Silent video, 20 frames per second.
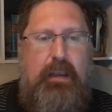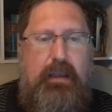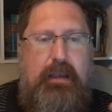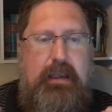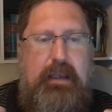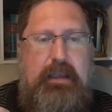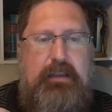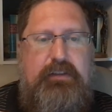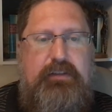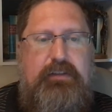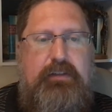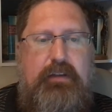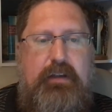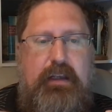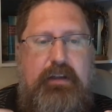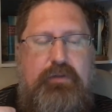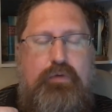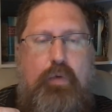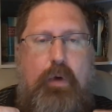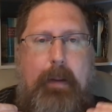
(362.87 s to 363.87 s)
It's
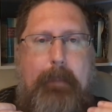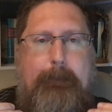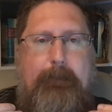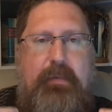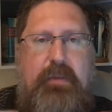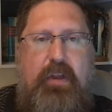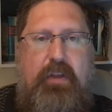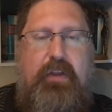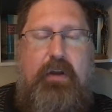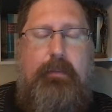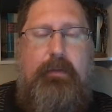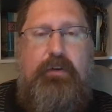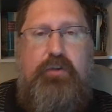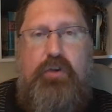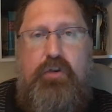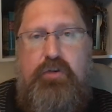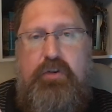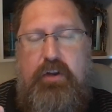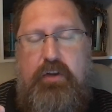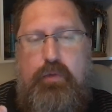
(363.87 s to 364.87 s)
it's what the
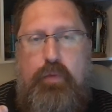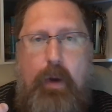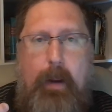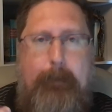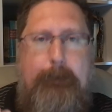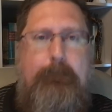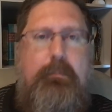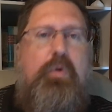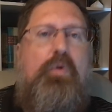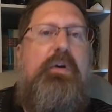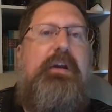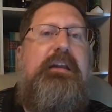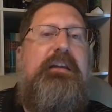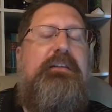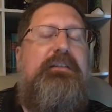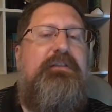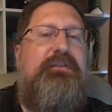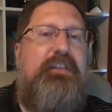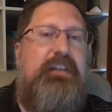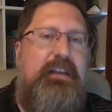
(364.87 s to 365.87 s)
thaumaturgy is what
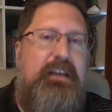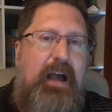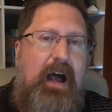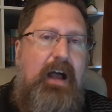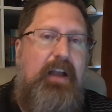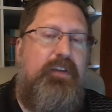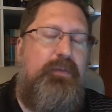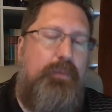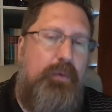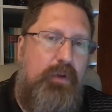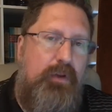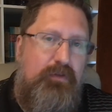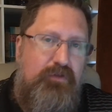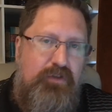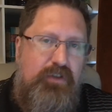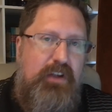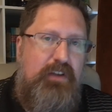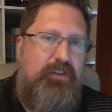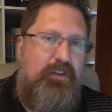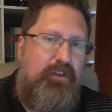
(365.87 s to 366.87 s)
brings the gospel of
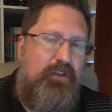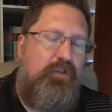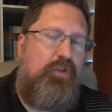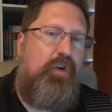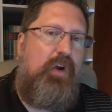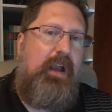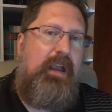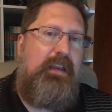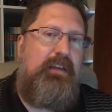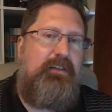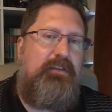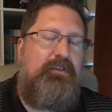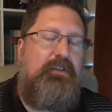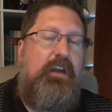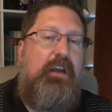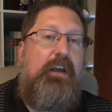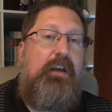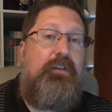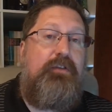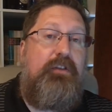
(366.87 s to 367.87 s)
Jesus Christ
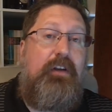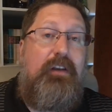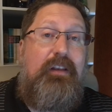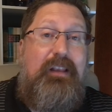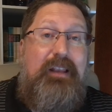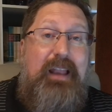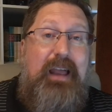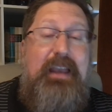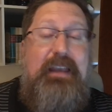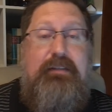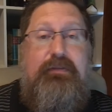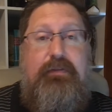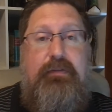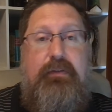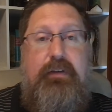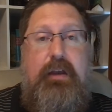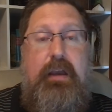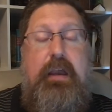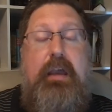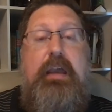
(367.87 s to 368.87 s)
to
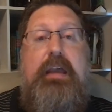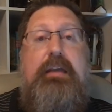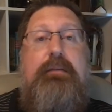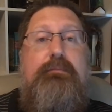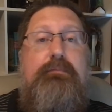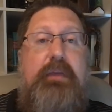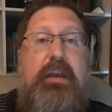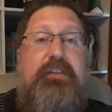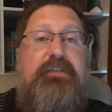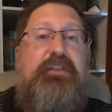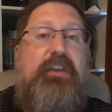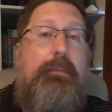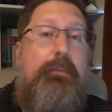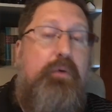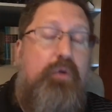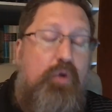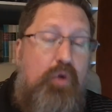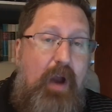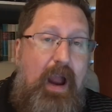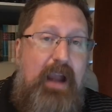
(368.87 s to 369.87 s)
life. It, it's the
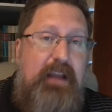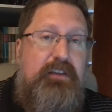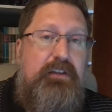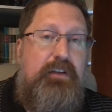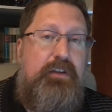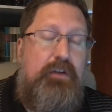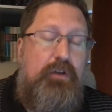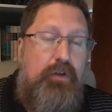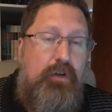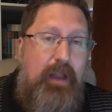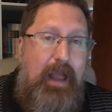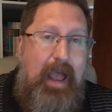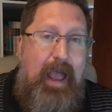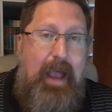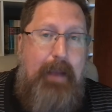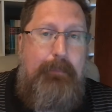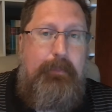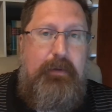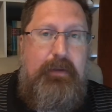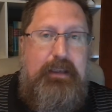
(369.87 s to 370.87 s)
practical
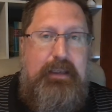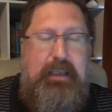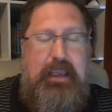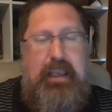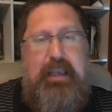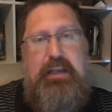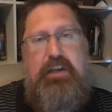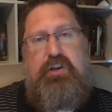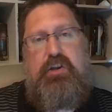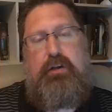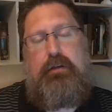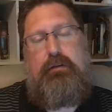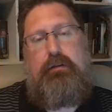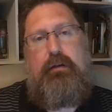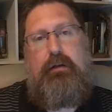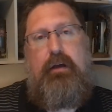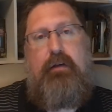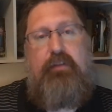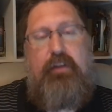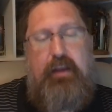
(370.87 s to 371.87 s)
application
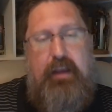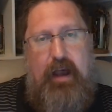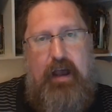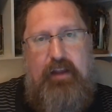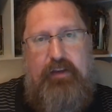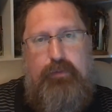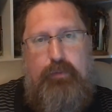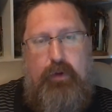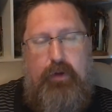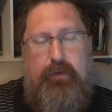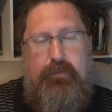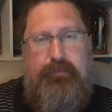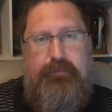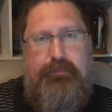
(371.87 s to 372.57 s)
of the gospel.